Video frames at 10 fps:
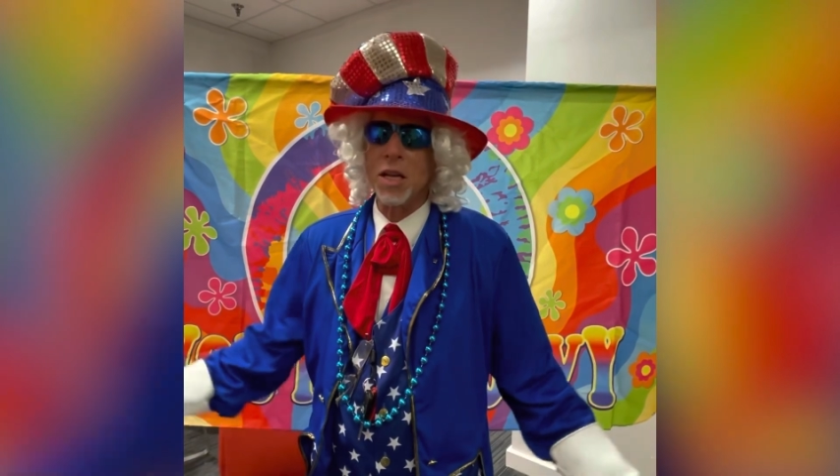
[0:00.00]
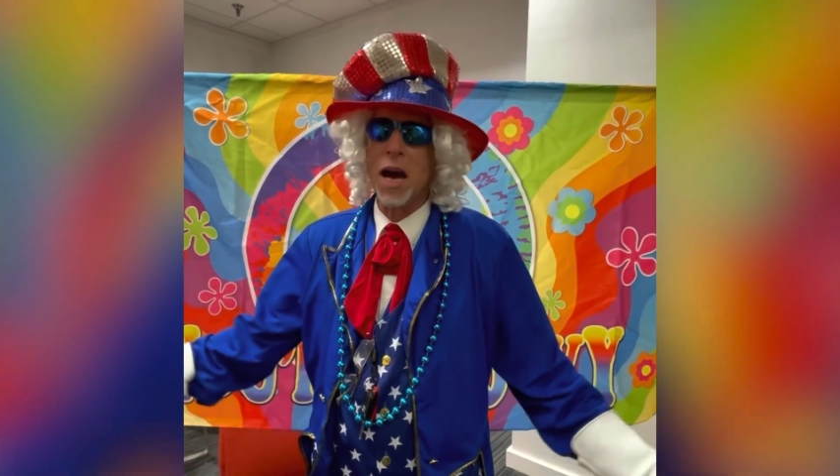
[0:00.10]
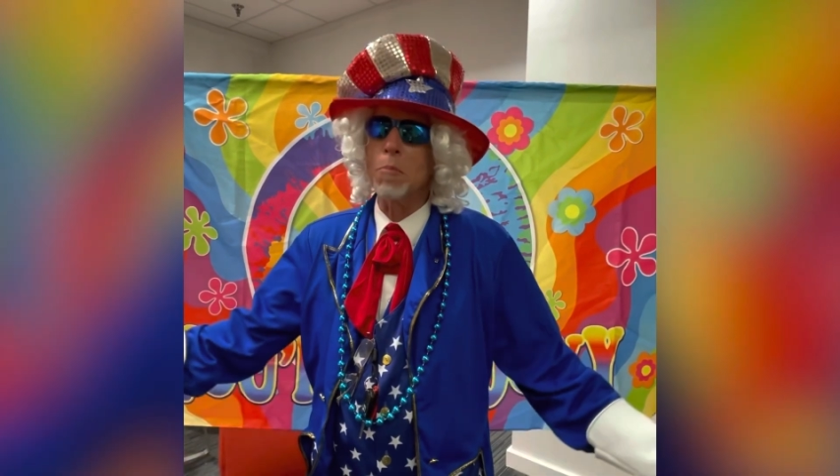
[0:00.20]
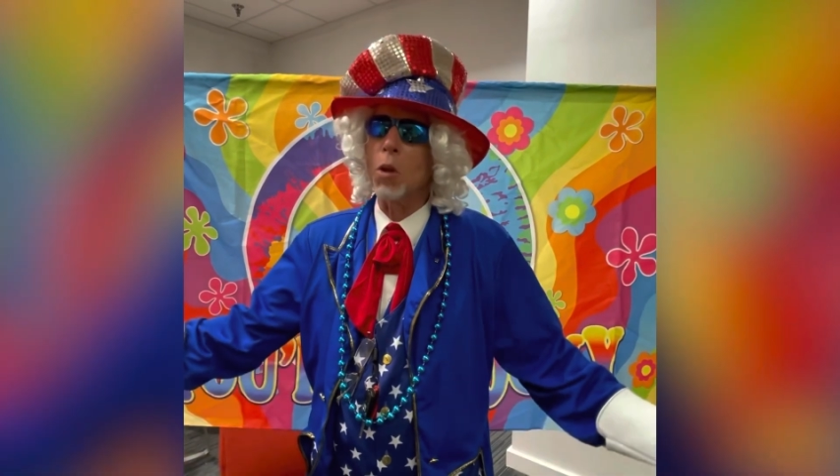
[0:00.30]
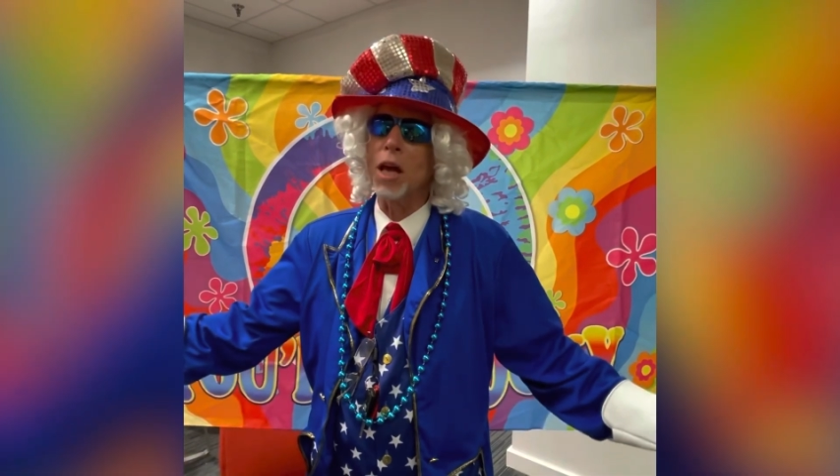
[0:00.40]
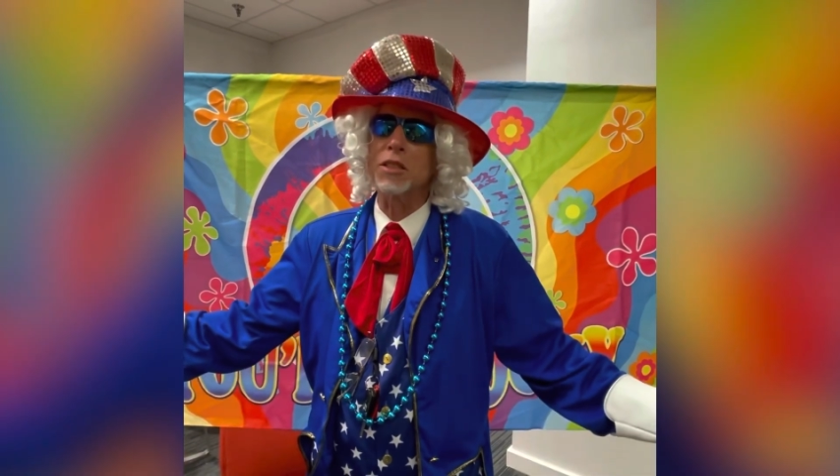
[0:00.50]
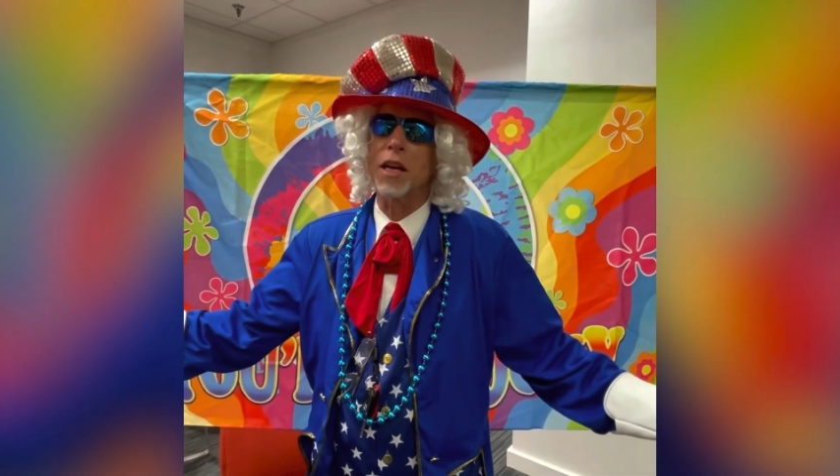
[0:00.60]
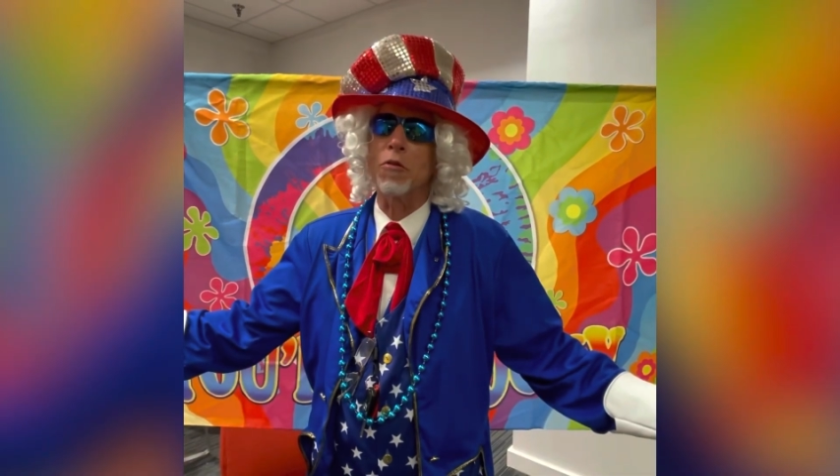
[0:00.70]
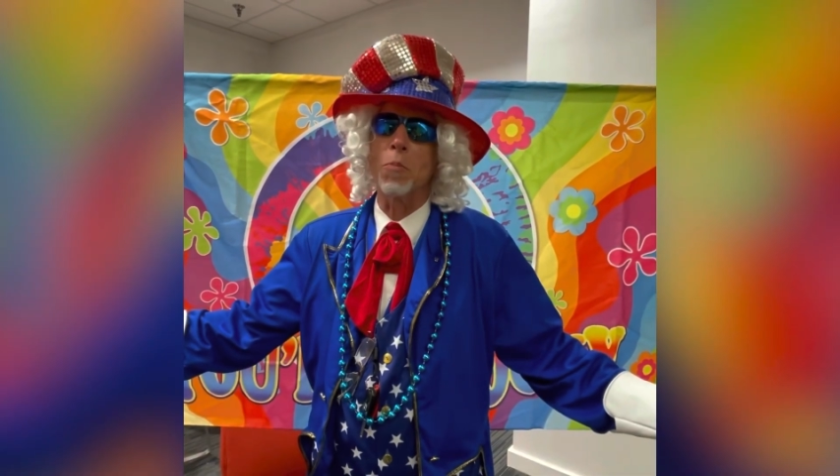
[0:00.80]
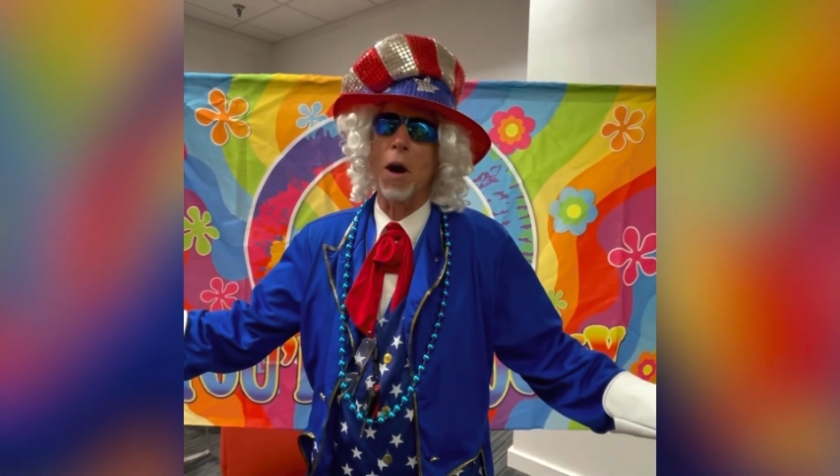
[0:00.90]
God bless
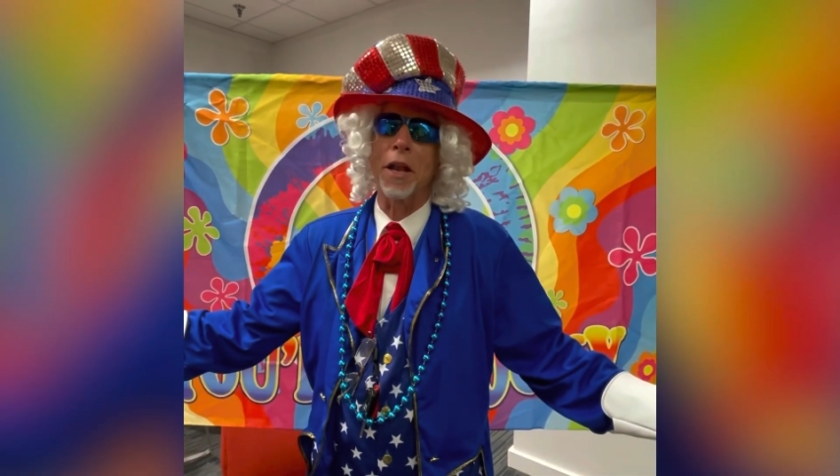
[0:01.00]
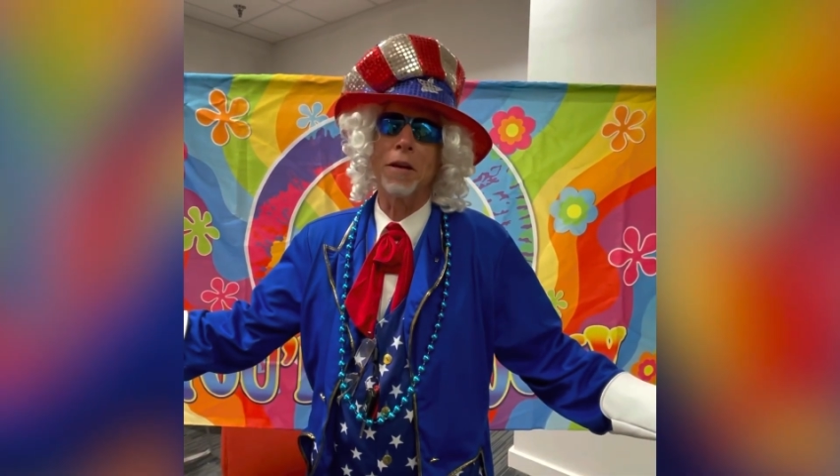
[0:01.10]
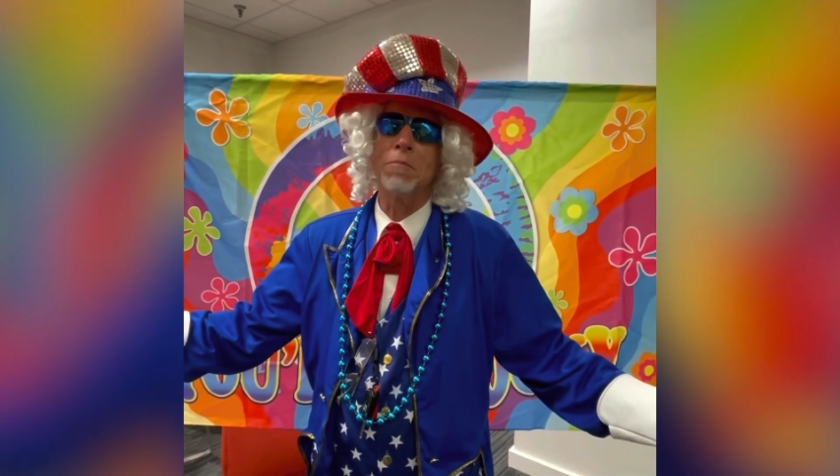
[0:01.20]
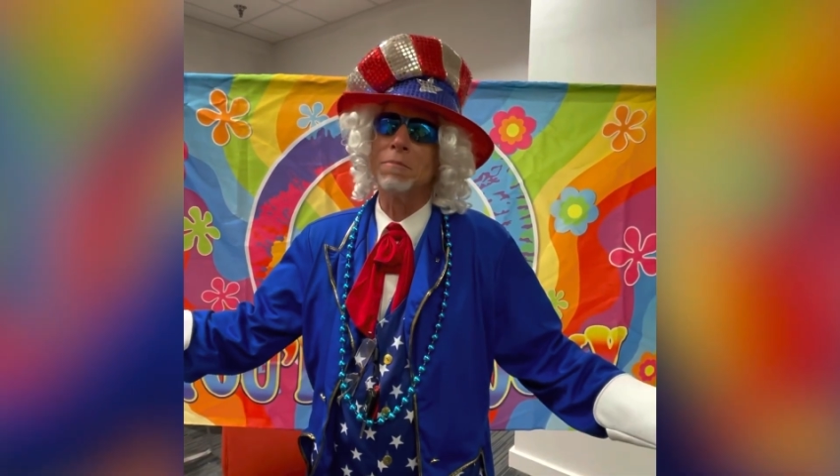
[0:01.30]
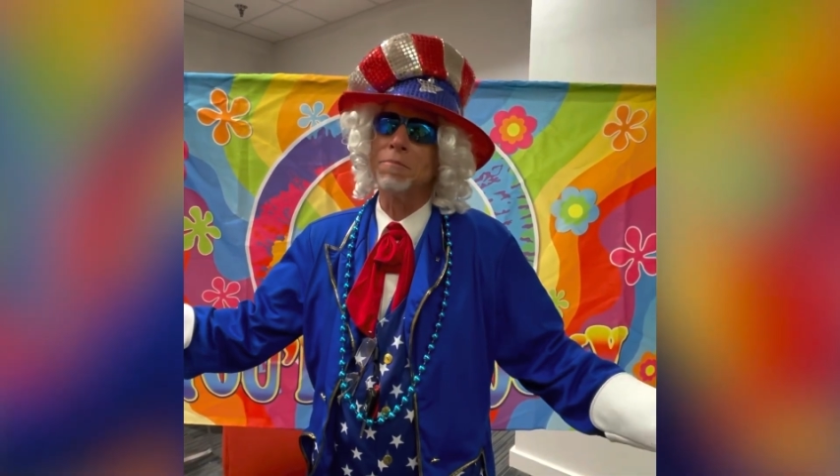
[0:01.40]
everybody.